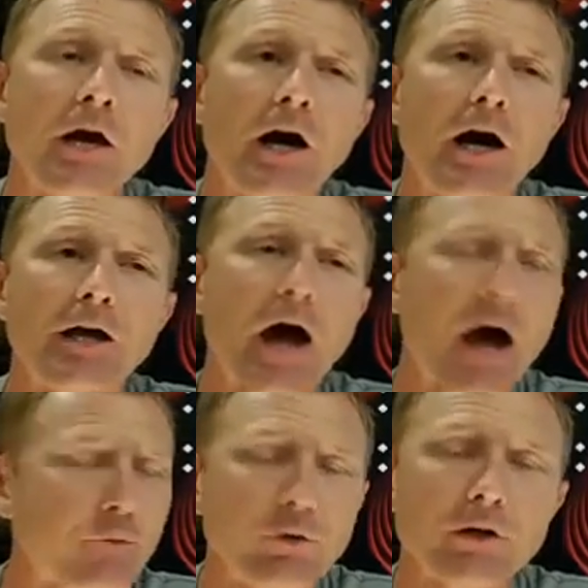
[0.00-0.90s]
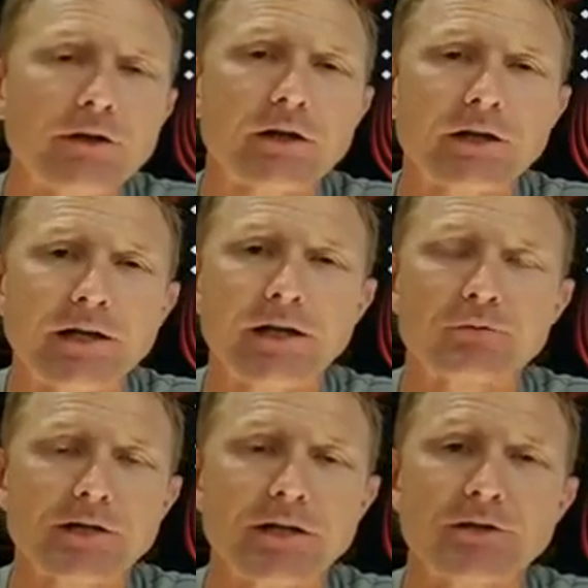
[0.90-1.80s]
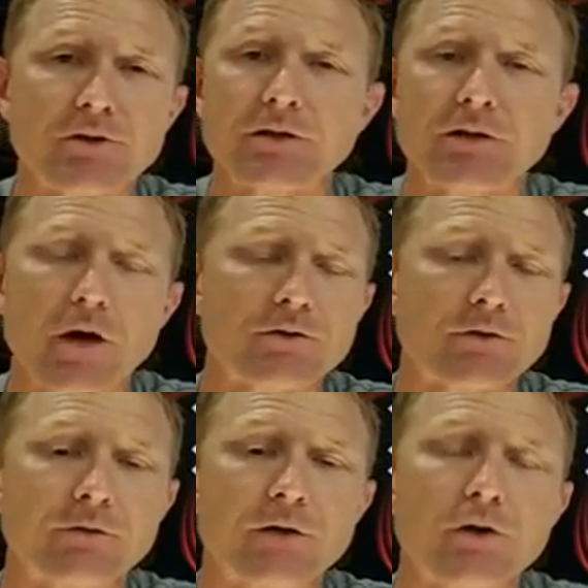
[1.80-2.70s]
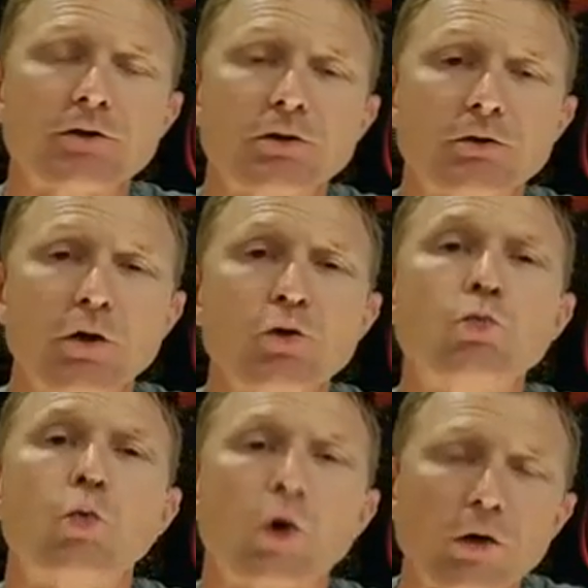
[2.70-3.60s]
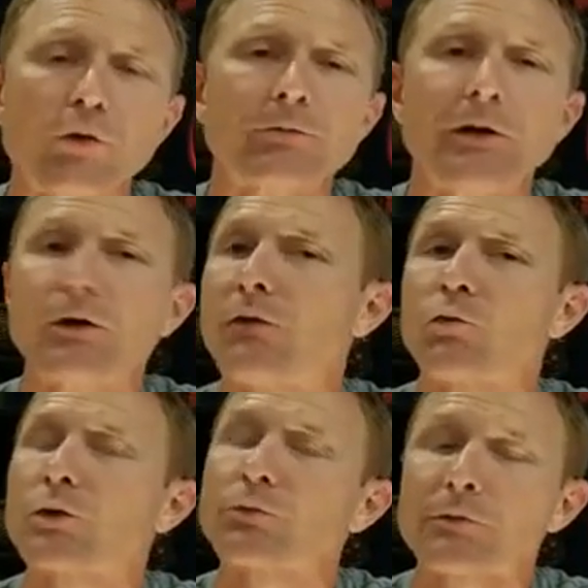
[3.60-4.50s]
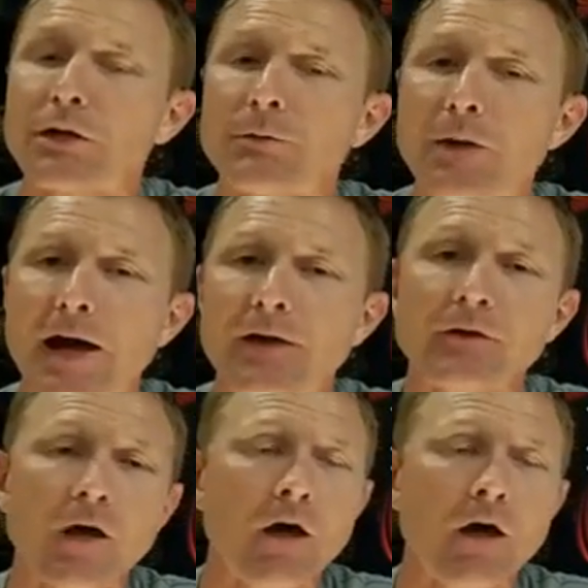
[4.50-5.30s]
Not really the cleaning procedures, and those who work with me or have worked with me in the past